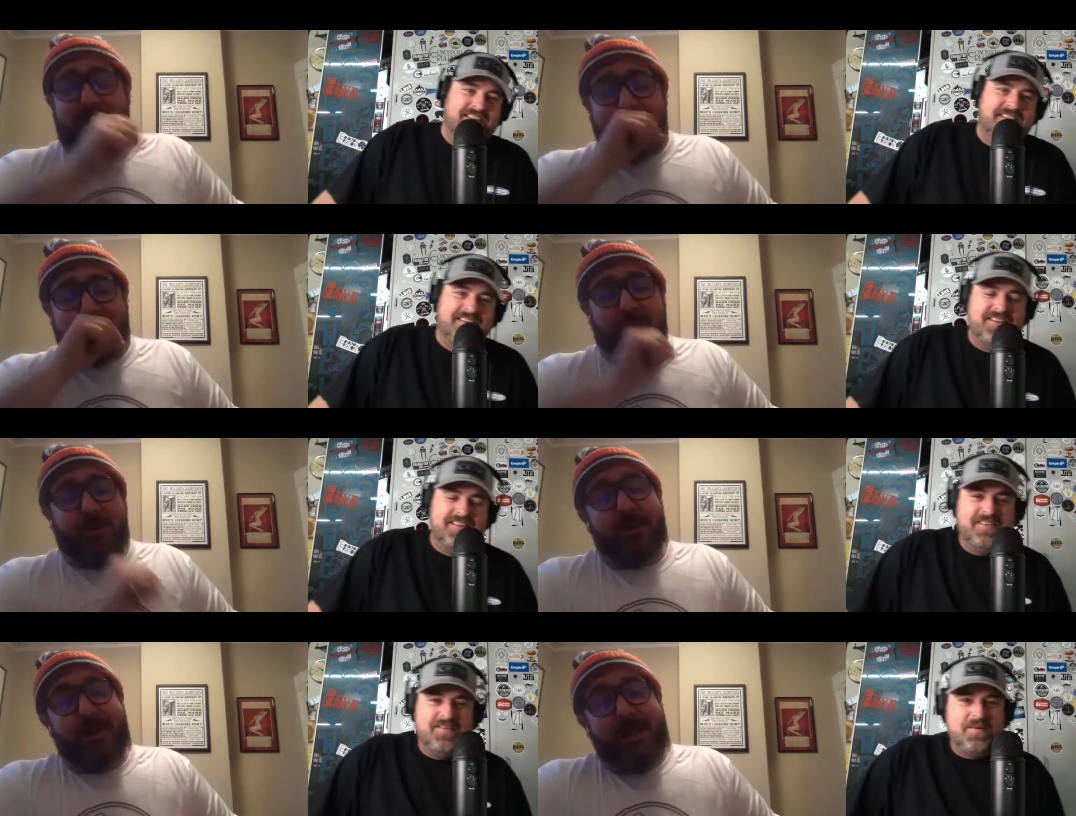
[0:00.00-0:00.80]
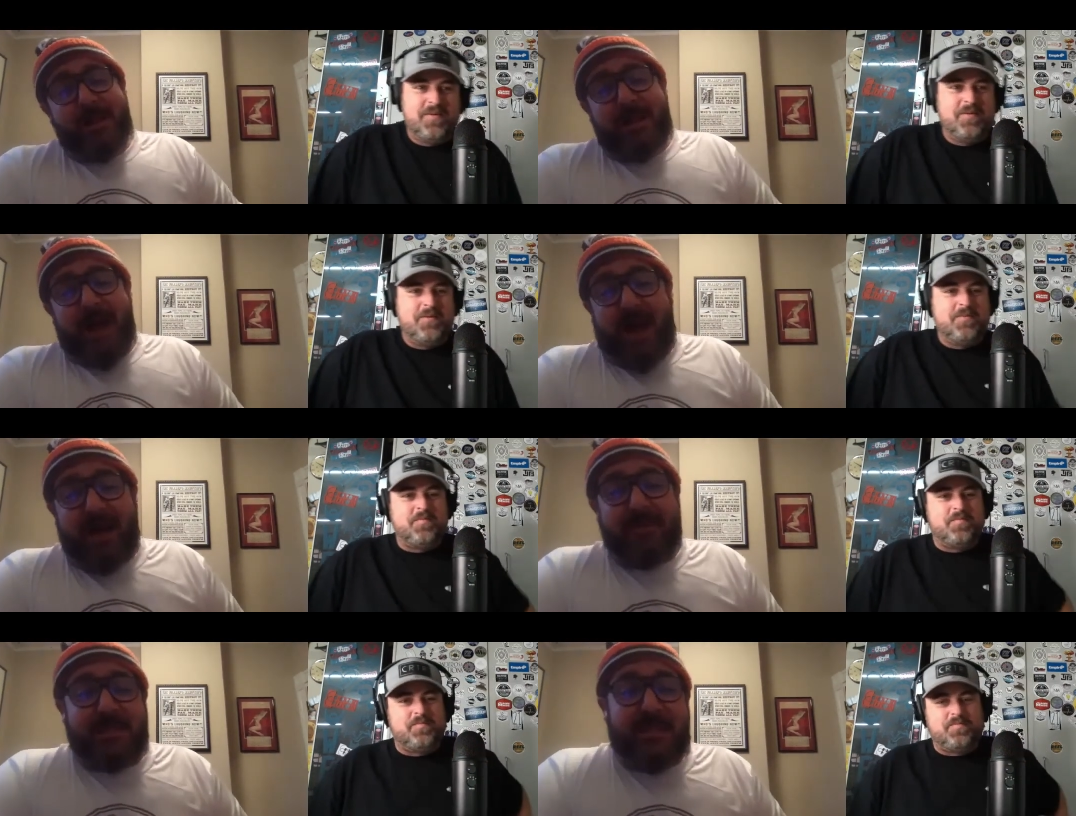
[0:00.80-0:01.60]
Speaker 1: so
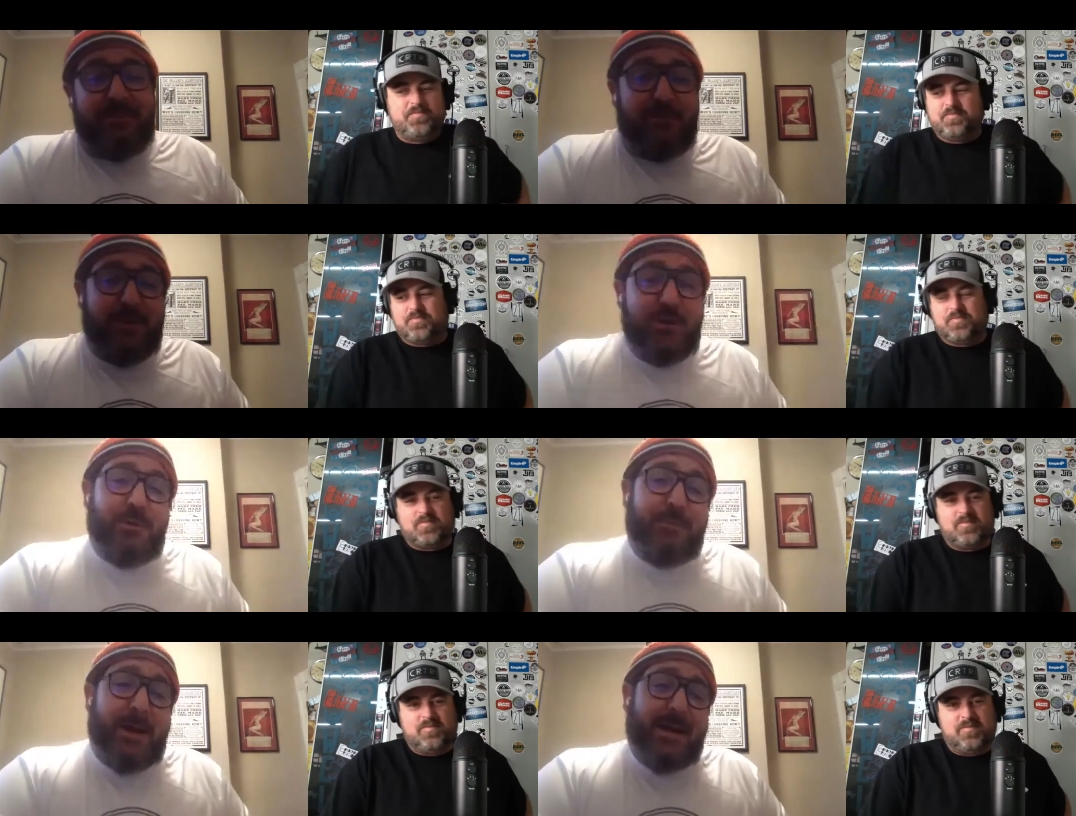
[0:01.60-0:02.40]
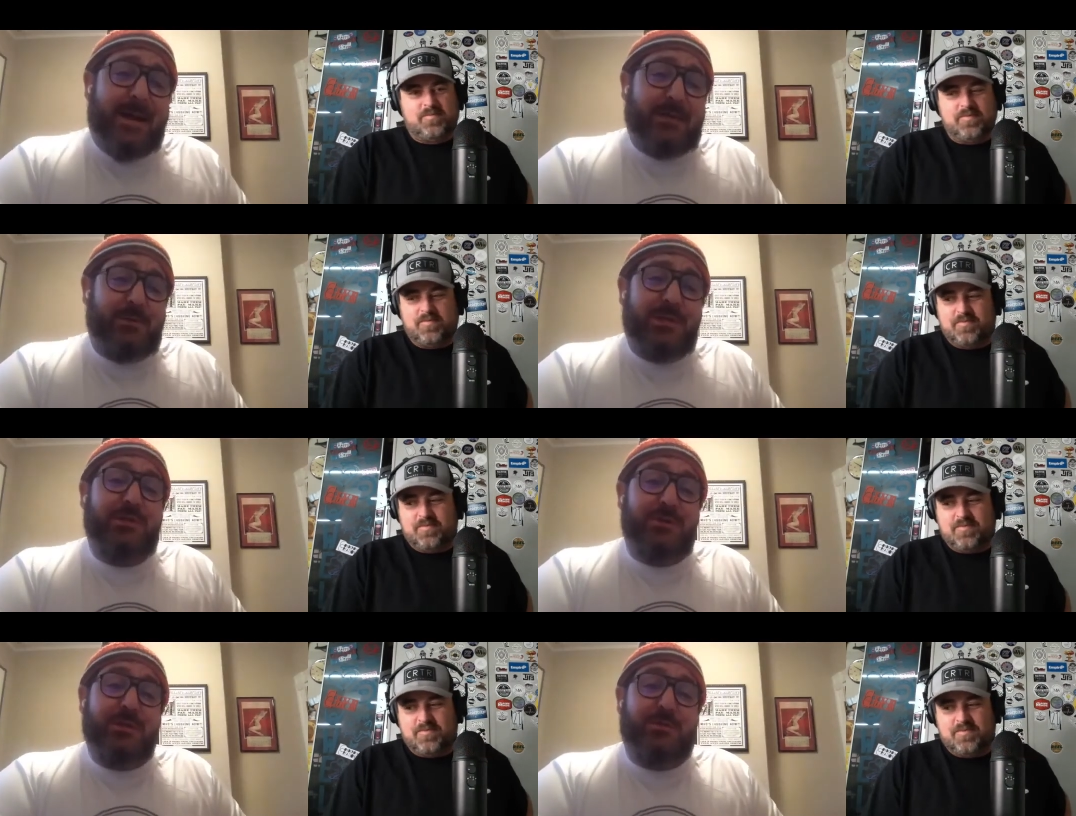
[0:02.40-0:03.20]
obviously for future podcasts, we should do
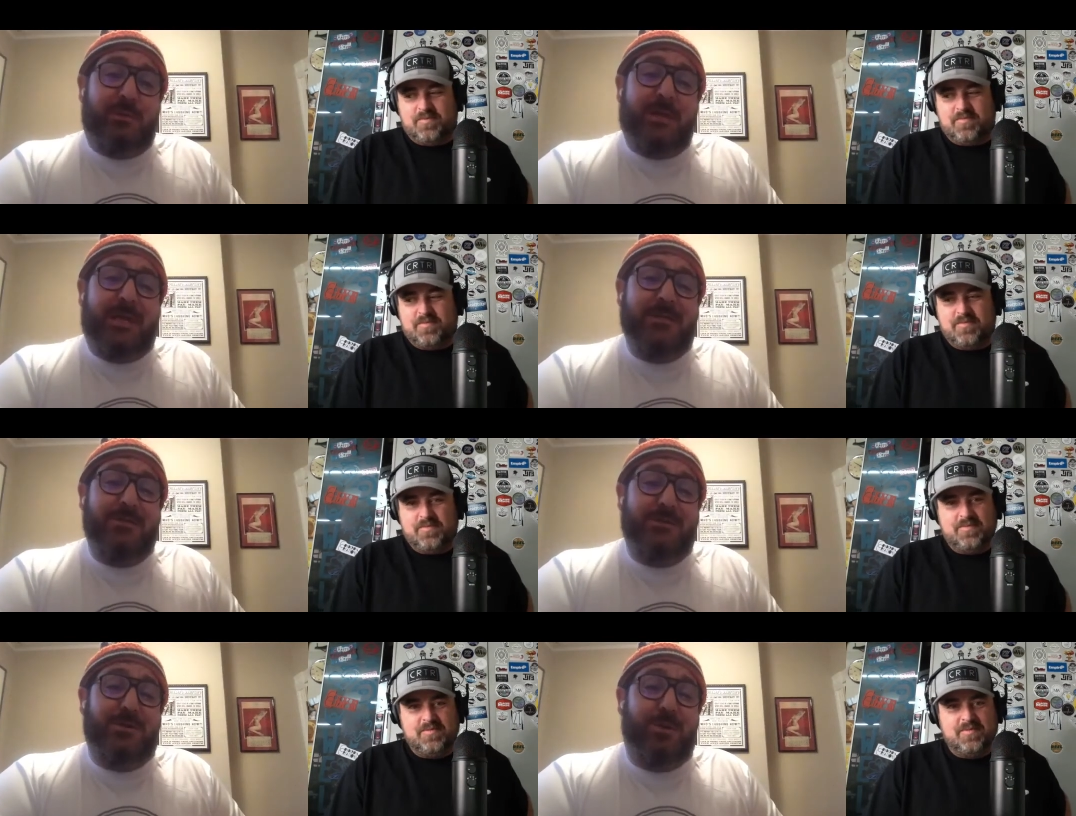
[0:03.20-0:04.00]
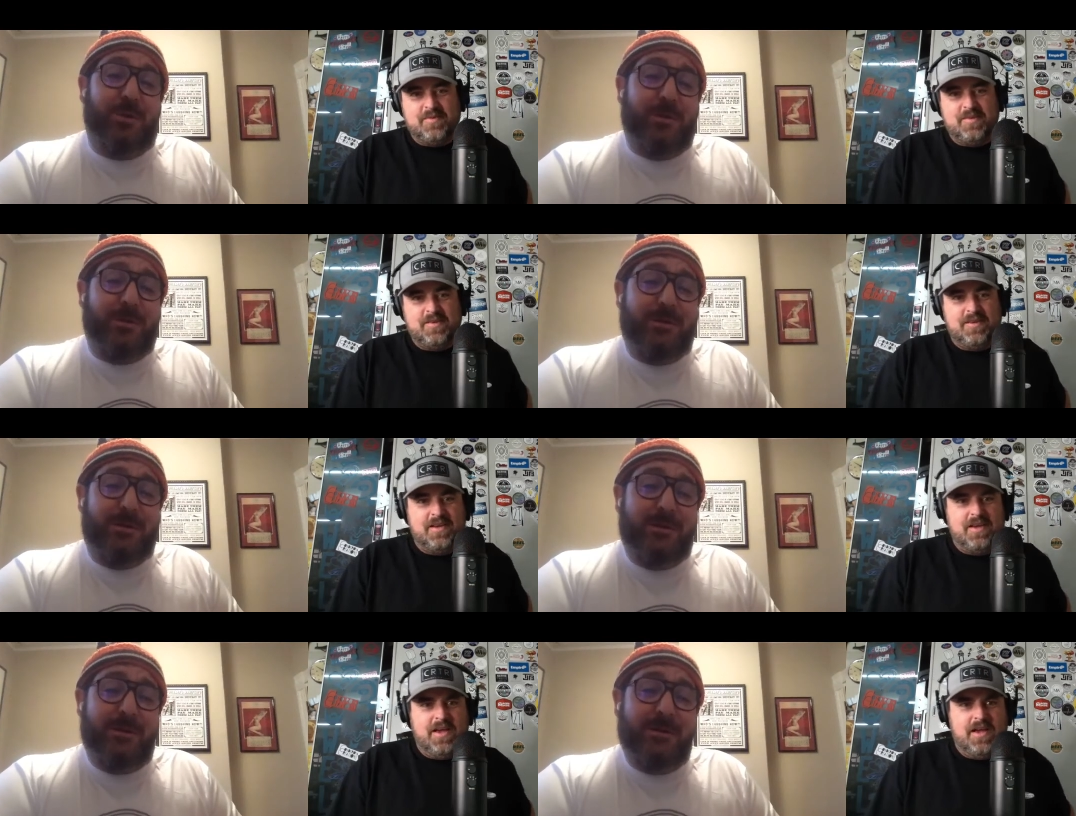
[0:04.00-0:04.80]
this when the kids are in school.
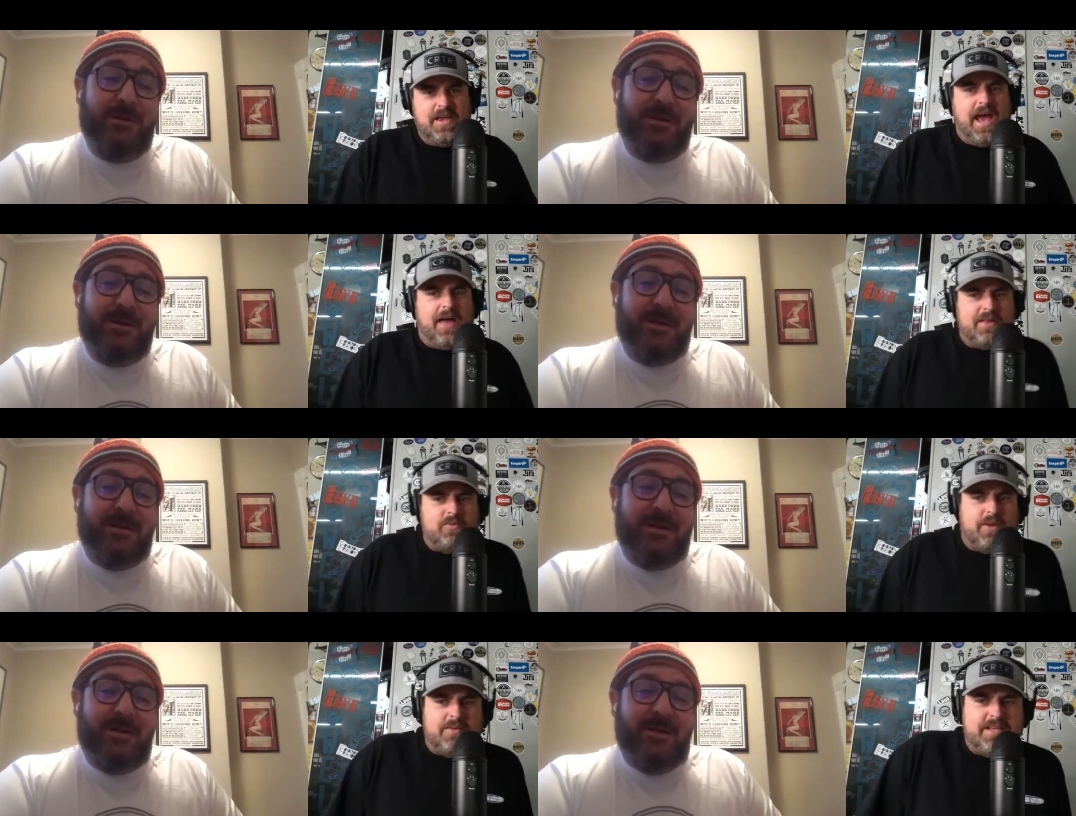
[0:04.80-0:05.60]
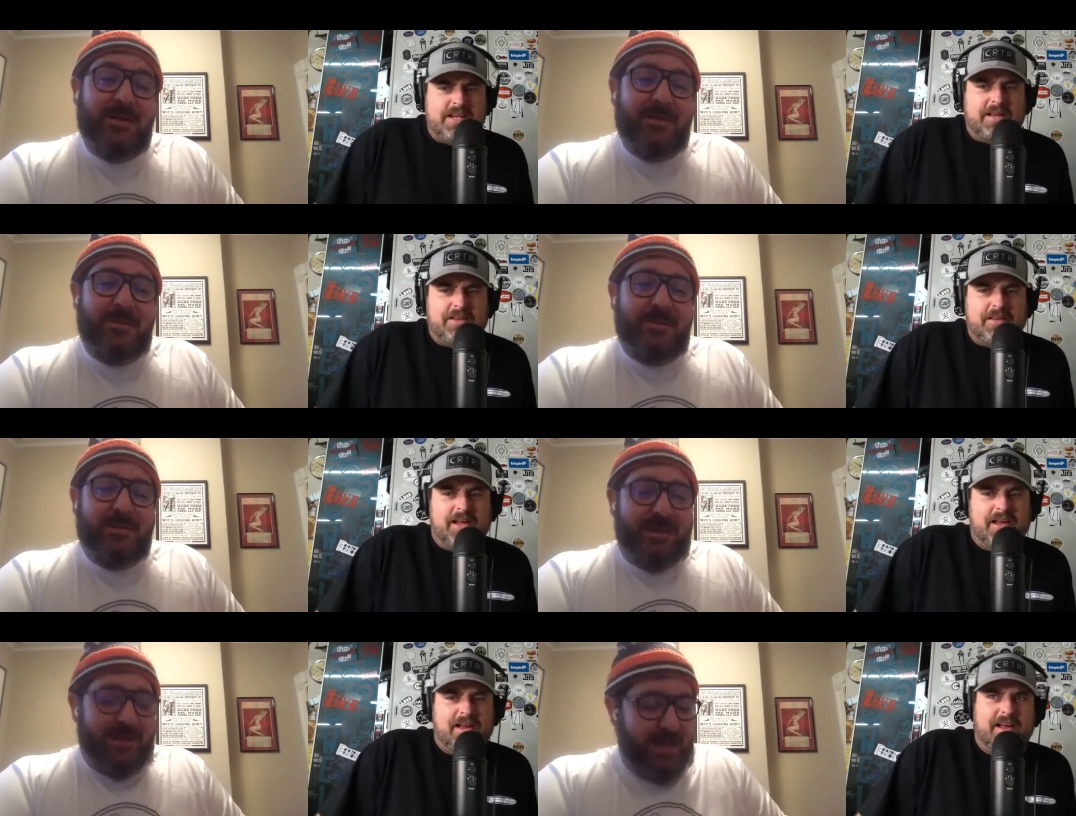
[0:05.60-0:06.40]
Speaker 2: Yeah, that's what I was thinking.
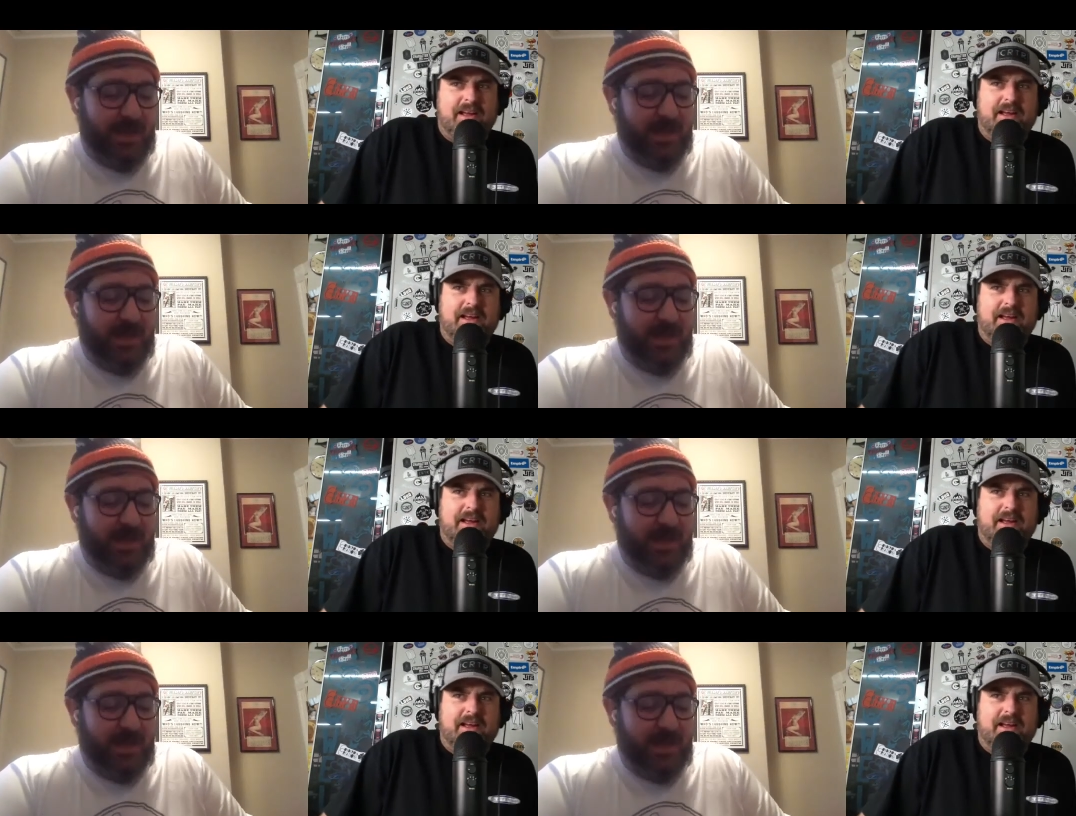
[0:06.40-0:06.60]
Uh,